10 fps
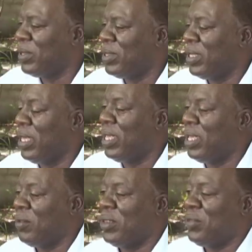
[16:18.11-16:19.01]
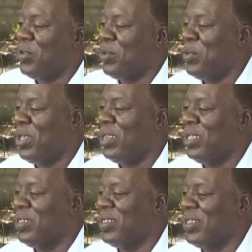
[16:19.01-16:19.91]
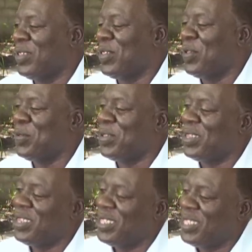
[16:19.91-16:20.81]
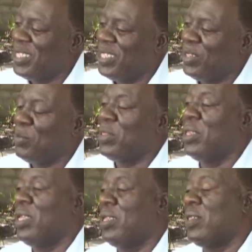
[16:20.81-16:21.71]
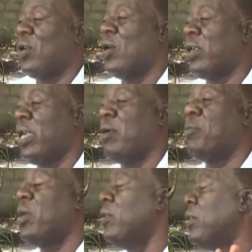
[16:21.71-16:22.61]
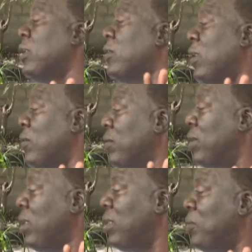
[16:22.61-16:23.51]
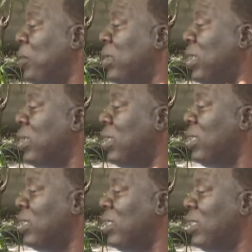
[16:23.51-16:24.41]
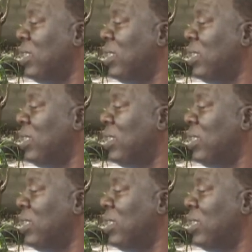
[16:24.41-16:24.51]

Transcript: Somebody said, yeah, this fellow behind there says 6,000. So we said, okay, pay $6,000 per acre.